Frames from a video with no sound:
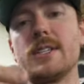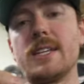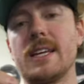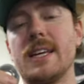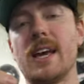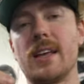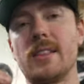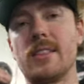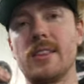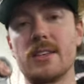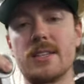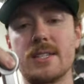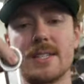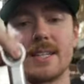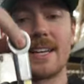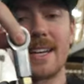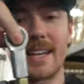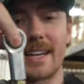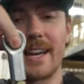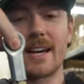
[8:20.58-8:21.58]
to get this
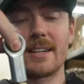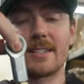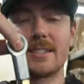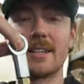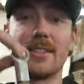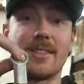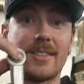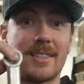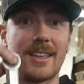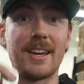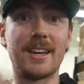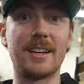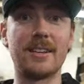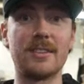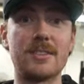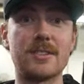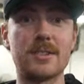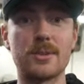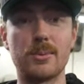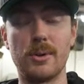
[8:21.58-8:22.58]
to connect to
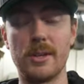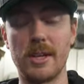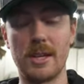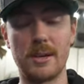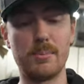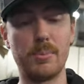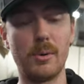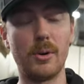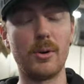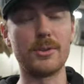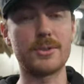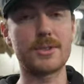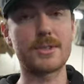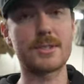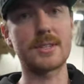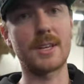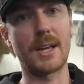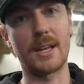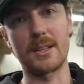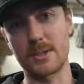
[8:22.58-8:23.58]
things, we need
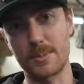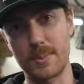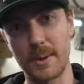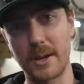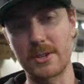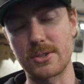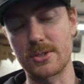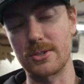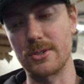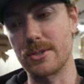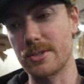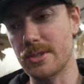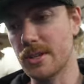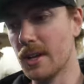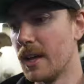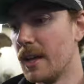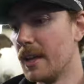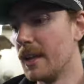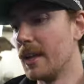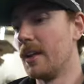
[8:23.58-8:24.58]
bolts and spacers.
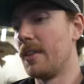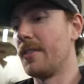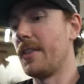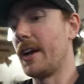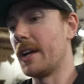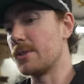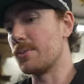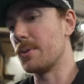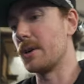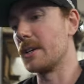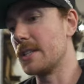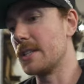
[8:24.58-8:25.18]
That's where